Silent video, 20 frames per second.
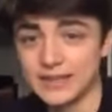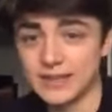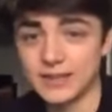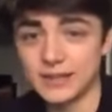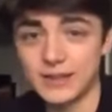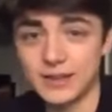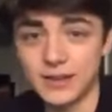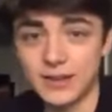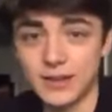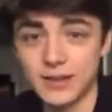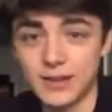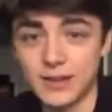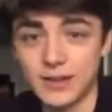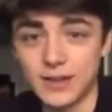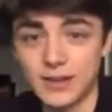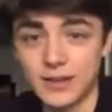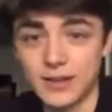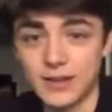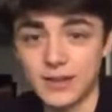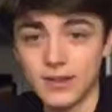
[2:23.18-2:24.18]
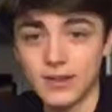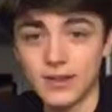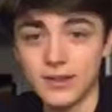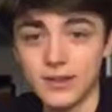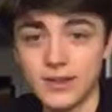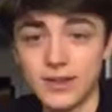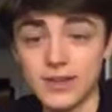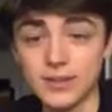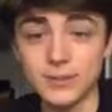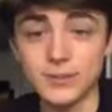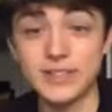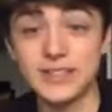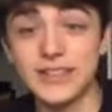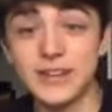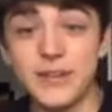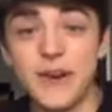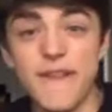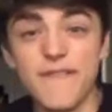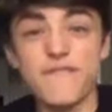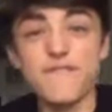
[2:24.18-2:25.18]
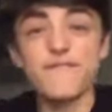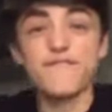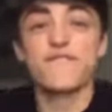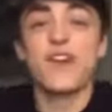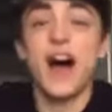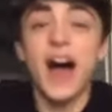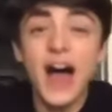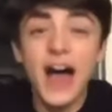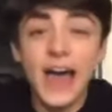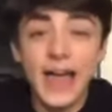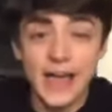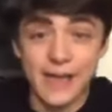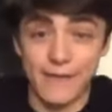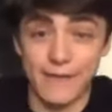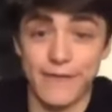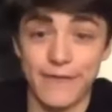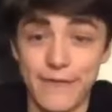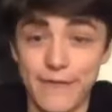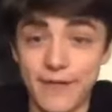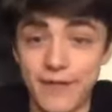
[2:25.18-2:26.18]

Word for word: You guys went to dinner at five.